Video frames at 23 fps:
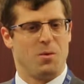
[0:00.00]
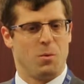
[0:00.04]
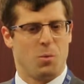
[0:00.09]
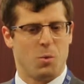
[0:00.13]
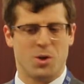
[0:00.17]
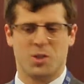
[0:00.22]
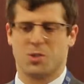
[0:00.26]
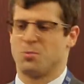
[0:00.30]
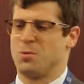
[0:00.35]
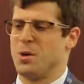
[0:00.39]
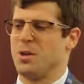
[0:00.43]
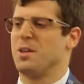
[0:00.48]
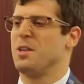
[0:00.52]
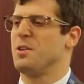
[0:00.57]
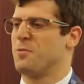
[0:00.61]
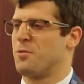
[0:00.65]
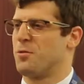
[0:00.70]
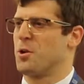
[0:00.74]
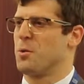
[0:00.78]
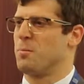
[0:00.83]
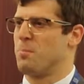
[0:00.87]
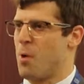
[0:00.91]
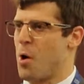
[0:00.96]
was really
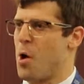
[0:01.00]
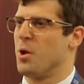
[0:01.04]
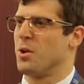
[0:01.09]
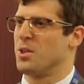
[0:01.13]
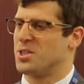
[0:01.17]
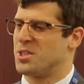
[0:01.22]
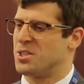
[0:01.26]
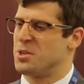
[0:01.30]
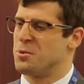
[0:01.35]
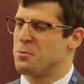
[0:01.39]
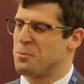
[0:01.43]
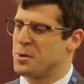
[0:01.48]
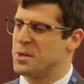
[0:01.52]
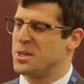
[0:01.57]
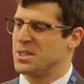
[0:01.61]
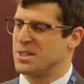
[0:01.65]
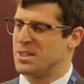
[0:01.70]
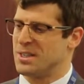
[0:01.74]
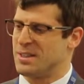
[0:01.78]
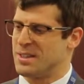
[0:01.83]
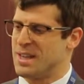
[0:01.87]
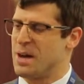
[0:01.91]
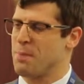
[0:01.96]
for a policy
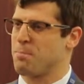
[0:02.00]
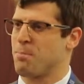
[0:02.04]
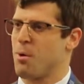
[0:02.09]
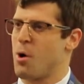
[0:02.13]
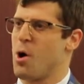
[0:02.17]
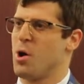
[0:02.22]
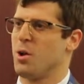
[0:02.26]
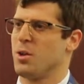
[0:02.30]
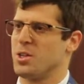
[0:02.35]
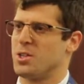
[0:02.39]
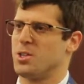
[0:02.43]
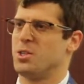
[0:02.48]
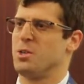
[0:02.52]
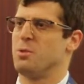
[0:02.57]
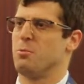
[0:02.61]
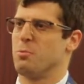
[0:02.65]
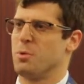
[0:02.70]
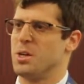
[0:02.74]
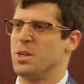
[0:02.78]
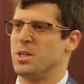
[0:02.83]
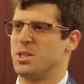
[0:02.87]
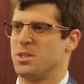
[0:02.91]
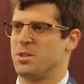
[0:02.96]
reason. And that policy
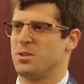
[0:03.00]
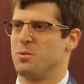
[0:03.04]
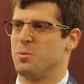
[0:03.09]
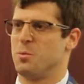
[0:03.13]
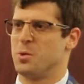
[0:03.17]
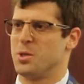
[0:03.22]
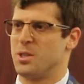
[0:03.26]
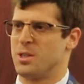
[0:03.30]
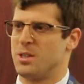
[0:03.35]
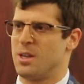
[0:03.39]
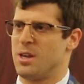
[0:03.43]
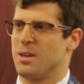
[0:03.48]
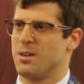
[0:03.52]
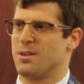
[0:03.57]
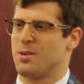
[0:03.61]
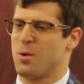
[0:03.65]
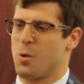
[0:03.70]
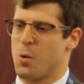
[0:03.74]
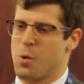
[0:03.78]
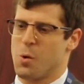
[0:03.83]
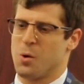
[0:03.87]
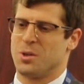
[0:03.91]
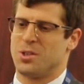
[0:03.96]
reason was that
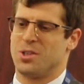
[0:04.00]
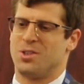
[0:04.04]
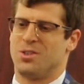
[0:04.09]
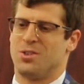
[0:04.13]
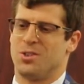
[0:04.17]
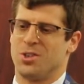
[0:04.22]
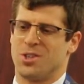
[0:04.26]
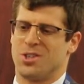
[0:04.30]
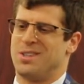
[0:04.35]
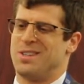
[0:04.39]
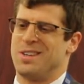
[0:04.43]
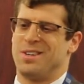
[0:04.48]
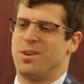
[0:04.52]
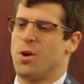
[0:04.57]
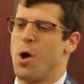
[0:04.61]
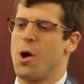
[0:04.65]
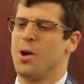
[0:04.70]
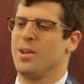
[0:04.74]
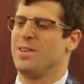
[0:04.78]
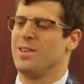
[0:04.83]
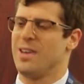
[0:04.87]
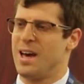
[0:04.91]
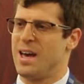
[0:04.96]
courts just did
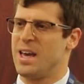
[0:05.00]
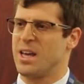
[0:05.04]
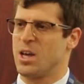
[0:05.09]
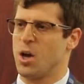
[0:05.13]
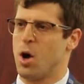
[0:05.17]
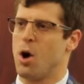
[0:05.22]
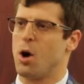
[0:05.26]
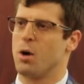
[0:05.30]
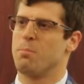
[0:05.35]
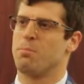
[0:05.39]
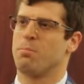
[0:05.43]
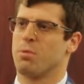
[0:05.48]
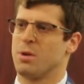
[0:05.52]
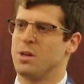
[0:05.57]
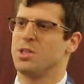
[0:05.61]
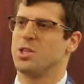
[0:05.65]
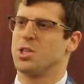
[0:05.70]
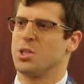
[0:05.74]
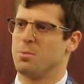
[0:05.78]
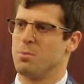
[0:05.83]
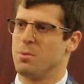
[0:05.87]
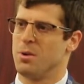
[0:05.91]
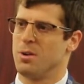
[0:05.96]
not like, on
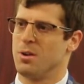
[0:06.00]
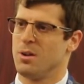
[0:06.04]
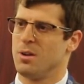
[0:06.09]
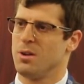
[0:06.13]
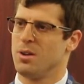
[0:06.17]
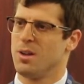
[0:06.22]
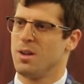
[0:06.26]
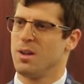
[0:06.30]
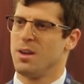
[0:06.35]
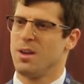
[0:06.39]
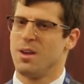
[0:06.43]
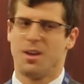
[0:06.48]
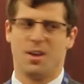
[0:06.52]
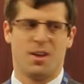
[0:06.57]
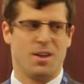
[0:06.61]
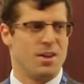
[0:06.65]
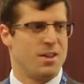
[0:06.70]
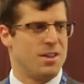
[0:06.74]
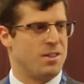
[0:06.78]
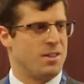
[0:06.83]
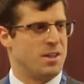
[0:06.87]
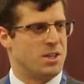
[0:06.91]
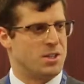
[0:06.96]
principle,
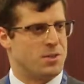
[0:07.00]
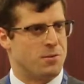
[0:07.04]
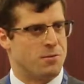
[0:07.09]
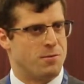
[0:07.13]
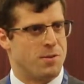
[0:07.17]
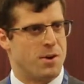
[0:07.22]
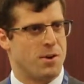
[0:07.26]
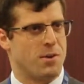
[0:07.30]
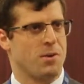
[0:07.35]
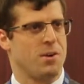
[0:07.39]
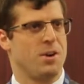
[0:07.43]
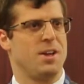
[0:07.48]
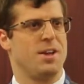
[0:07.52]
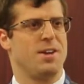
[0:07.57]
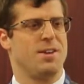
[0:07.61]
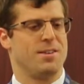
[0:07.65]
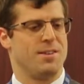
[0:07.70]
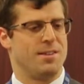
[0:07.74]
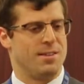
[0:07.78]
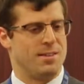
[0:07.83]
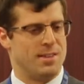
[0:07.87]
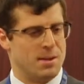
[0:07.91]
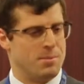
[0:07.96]
these very
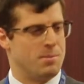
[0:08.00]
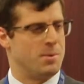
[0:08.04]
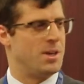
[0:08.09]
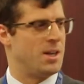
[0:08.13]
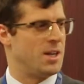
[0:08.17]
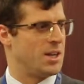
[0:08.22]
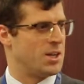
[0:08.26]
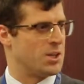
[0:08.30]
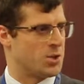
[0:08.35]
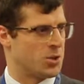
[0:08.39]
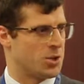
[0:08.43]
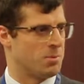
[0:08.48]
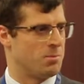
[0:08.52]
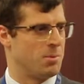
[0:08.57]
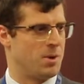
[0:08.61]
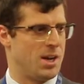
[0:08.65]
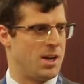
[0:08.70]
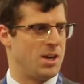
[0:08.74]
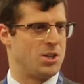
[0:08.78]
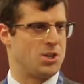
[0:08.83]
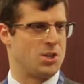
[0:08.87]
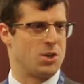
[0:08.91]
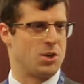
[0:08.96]
limiting
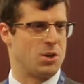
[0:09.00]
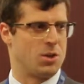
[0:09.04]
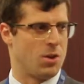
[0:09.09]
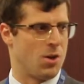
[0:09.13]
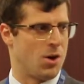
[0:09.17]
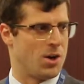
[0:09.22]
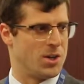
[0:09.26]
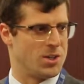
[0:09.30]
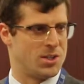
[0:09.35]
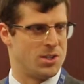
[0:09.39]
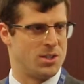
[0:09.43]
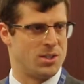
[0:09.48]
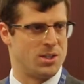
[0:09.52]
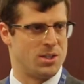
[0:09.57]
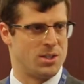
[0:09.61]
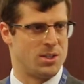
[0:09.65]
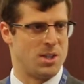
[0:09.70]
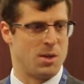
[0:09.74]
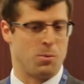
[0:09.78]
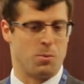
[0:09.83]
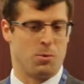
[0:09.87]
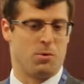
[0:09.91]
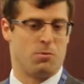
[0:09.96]
termination clauses
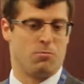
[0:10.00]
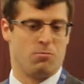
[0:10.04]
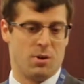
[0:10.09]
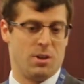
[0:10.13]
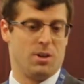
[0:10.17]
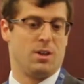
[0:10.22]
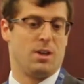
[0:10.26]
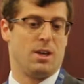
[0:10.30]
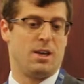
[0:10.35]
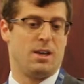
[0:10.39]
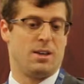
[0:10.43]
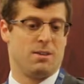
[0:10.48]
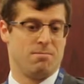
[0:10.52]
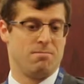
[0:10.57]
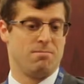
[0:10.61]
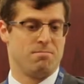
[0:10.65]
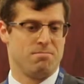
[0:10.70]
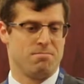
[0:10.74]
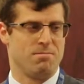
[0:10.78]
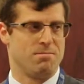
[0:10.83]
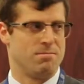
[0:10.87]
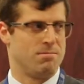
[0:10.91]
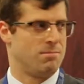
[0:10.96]
that were really
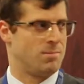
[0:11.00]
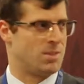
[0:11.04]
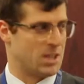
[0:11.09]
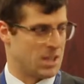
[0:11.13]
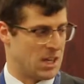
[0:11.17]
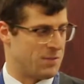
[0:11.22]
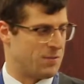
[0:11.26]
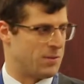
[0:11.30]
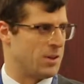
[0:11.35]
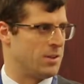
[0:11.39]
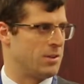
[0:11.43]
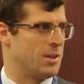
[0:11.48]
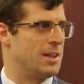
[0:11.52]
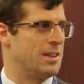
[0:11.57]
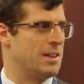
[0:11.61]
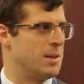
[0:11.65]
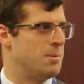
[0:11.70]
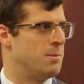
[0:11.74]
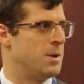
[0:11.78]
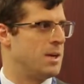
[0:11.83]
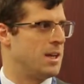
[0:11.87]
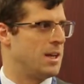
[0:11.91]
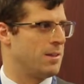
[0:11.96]
significantly
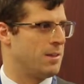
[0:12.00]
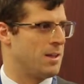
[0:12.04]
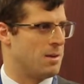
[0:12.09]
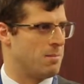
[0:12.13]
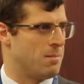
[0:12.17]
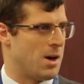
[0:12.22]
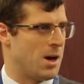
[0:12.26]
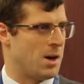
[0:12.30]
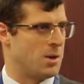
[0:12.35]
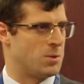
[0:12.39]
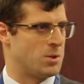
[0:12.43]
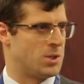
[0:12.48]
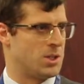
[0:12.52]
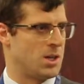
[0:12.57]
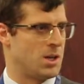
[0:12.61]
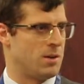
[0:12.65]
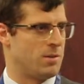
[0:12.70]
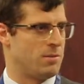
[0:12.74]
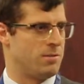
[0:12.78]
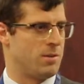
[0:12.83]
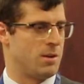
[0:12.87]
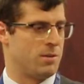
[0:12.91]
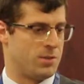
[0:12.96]
limiting the amounts
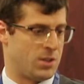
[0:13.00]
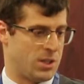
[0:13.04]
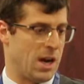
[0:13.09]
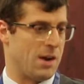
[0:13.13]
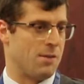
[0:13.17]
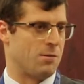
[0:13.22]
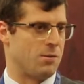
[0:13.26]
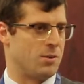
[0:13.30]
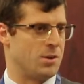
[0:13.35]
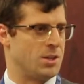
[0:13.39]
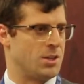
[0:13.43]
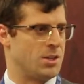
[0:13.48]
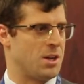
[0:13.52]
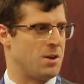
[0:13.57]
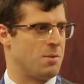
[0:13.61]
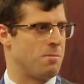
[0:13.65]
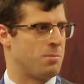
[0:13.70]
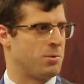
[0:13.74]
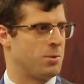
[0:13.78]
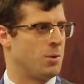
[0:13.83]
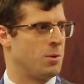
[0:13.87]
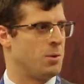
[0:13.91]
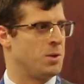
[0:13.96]
of severance that
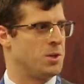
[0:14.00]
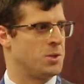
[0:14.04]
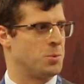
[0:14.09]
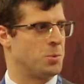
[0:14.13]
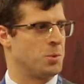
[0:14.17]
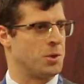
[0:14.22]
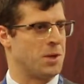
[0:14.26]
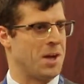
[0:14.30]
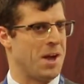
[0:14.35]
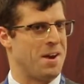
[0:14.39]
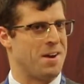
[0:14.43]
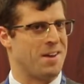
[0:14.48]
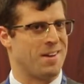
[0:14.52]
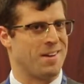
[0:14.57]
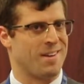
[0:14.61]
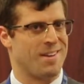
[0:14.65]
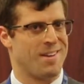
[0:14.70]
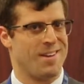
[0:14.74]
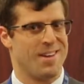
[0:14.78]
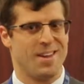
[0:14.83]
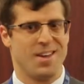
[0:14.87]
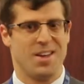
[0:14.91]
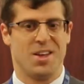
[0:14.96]
employees were getting.
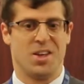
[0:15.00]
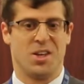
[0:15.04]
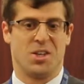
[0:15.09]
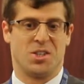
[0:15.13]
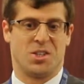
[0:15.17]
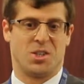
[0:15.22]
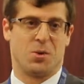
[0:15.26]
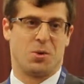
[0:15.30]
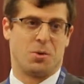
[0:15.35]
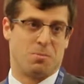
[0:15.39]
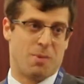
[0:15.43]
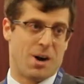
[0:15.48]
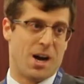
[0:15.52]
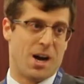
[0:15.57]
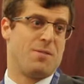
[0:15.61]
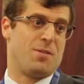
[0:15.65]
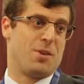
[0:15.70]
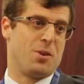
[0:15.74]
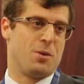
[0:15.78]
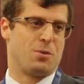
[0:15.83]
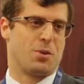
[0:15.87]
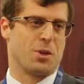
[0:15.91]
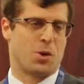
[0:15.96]
So in
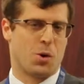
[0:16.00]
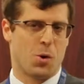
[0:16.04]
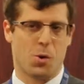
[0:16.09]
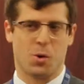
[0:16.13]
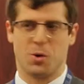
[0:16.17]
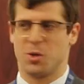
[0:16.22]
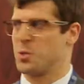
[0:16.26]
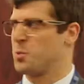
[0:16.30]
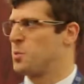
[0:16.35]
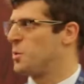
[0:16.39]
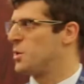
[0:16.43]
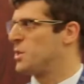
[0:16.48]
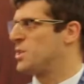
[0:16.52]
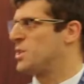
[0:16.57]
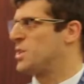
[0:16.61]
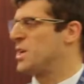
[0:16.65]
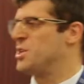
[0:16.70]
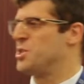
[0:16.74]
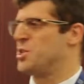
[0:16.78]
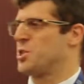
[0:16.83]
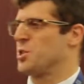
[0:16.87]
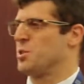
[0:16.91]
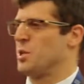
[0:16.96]
view, the courts were
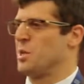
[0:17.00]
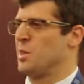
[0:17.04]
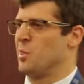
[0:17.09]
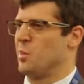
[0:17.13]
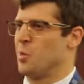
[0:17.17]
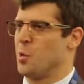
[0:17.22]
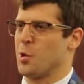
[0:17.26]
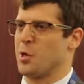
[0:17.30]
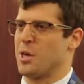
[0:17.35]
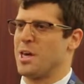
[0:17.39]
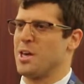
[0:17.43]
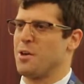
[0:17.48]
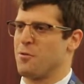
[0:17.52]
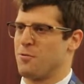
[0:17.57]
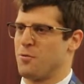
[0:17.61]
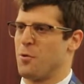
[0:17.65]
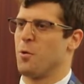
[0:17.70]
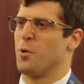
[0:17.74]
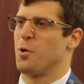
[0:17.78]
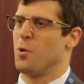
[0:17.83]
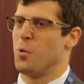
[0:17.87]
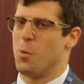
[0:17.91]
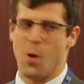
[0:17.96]
essentially looking
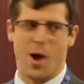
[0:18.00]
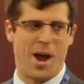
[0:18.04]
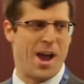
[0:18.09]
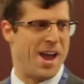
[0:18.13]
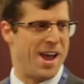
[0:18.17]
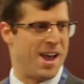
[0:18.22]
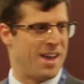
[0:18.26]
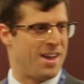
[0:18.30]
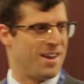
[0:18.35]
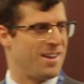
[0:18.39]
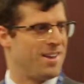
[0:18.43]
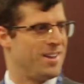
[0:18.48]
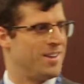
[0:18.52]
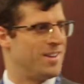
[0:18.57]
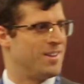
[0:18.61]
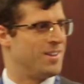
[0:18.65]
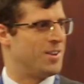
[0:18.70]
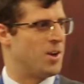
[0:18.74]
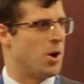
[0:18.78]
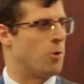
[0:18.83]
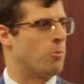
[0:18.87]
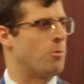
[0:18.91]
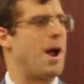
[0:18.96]
for a way
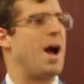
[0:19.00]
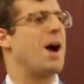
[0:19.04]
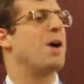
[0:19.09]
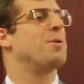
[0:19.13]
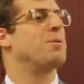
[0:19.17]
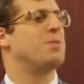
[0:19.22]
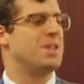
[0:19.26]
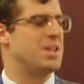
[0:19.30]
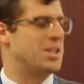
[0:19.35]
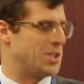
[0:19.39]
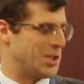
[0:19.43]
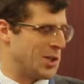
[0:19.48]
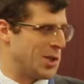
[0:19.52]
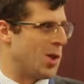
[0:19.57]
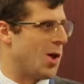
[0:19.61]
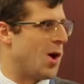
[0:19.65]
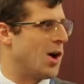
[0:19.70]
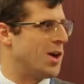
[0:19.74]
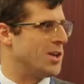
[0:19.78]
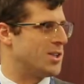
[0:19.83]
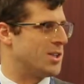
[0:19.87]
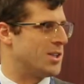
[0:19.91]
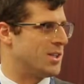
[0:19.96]
around these
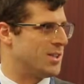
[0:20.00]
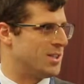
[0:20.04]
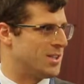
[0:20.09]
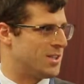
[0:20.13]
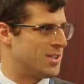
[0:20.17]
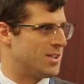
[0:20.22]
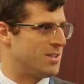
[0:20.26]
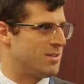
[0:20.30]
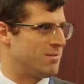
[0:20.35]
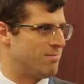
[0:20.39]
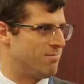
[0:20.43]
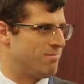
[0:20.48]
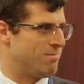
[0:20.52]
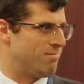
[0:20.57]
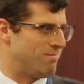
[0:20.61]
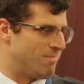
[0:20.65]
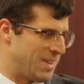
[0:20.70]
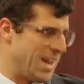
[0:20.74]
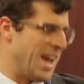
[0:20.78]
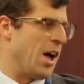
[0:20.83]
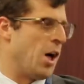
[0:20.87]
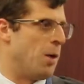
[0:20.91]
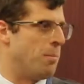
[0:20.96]
clauses
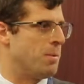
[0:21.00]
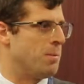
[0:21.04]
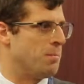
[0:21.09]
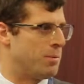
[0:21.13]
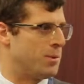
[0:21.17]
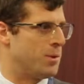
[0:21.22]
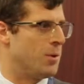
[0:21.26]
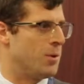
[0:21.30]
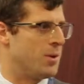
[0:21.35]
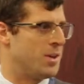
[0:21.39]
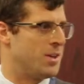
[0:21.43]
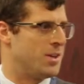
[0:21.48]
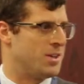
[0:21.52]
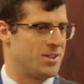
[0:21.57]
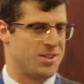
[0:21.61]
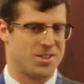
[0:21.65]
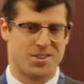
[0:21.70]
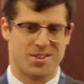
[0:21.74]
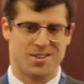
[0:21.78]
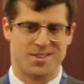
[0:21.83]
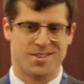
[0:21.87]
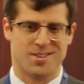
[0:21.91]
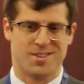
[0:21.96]
to help
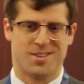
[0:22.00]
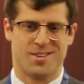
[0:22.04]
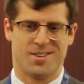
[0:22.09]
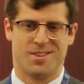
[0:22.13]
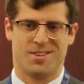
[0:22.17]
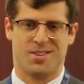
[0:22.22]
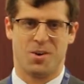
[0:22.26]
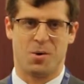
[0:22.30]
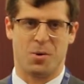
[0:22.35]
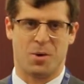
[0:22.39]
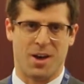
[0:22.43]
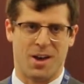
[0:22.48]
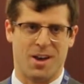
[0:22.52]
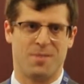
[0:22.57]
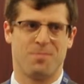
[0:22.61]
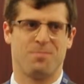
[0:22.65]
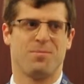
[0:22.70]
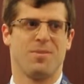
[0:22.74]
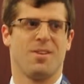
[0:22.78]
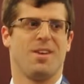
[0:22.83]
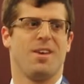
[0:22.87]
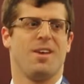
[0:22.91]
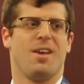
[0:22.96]
employees. Okay?
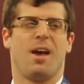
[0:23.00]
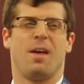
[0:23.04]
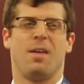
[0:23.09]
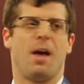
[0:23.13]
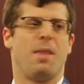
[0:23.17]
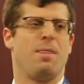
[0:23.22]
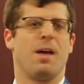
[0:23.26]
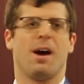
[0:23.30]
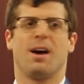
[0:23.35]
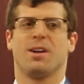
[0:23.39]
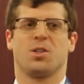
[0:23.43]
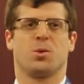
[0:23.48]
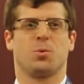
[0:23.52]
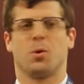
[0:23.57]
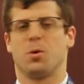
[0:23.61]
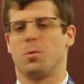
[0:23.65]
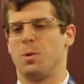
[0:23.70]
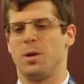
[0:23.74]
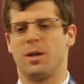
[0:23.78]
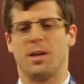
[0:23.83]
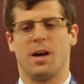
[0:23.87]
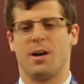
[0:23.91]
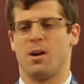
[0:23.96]
And that's where
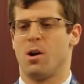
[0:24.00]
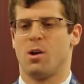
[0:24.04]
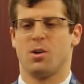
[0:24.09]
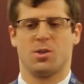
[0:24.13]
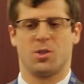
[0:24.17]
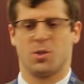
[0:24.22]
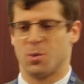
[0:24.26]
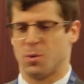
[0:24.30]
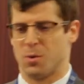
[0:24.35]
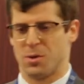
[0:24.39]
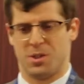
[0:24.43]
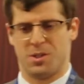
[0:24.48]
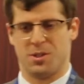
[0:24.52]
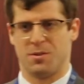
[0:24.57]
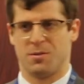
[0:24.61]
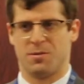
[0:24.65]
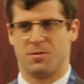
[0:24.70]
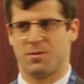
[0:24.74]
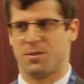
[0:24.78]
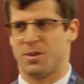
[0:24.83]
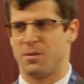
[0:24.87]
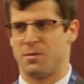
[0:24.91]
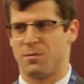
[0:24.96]
we got all sorts
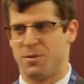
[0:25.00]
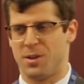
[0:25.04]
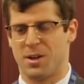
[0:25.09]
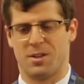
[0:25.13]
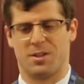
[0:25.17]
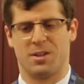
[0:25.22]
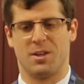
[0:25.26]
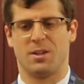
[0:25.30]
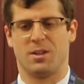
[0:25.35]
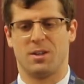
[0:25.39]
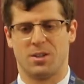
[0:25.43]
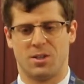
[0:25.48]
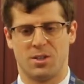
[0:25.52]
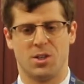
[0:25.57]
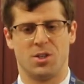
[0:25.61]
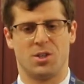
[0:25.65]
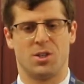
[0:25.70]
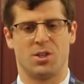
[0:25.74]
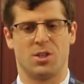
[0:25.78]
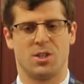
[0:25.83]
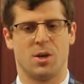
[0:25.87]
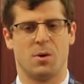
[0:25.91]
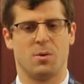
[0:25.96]
of conflicting
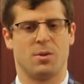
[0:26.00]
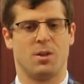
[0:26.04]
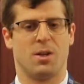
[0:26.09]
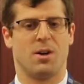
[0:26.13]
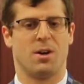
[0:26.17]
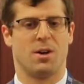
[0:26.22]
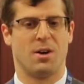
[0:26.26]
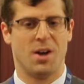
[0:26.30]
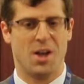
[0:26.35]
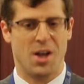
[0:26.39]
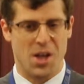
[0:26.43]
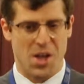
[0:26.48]
decisions out there.